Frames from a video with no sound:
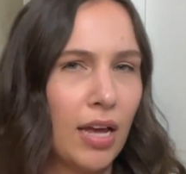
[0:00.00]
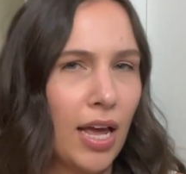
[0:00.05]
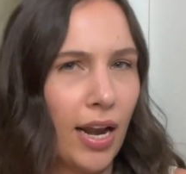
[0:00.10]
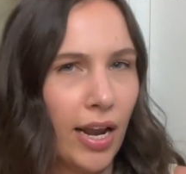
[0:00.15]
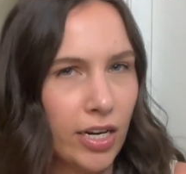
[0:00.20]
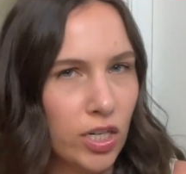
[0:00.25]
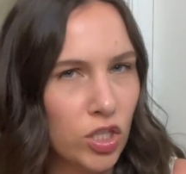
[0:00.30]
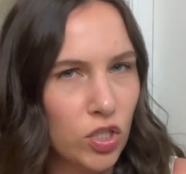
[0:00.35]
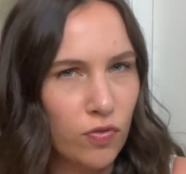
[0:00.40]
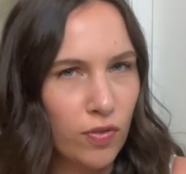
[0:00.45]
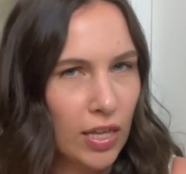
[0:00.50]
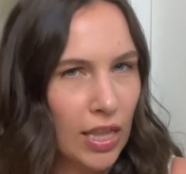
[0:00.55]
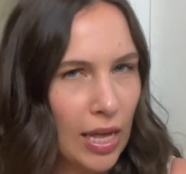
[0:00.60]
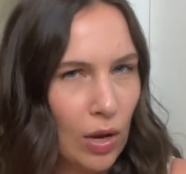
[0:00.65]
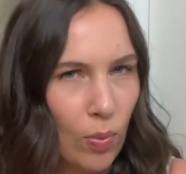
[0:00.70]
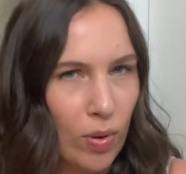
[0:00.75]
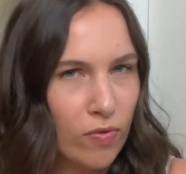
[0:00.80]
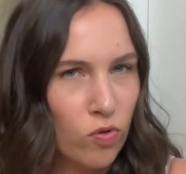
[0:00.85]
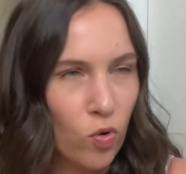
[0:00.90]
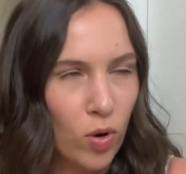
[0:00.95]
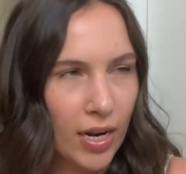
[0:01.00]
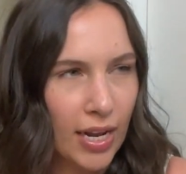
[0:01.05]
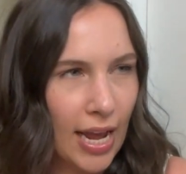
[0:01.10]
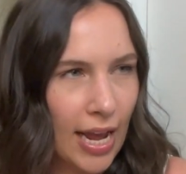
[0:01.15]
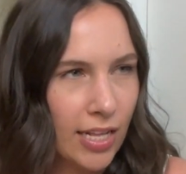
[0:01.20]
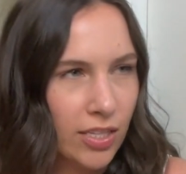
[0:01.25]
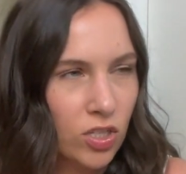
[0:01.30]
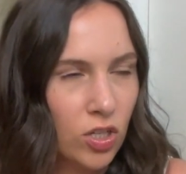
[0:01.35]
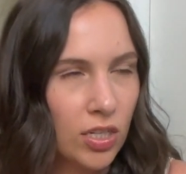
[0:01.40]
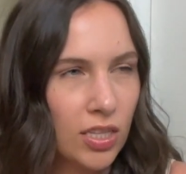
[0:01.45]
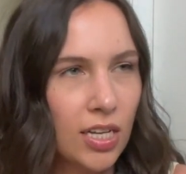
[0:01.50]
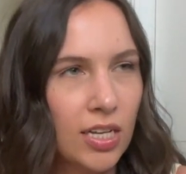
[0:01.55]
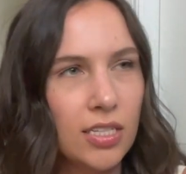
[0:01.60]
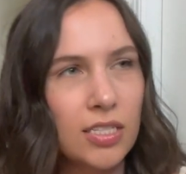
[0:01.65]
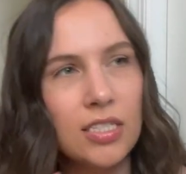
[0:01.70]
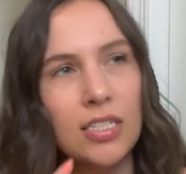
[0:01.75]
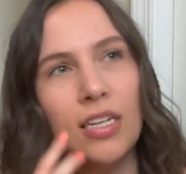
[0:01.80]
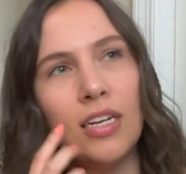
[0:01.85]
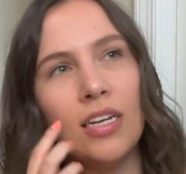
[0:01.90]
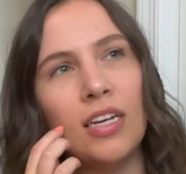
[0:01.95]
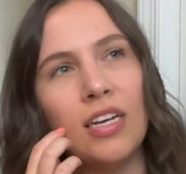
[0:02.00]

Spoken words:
And I just feel like we've already answered this.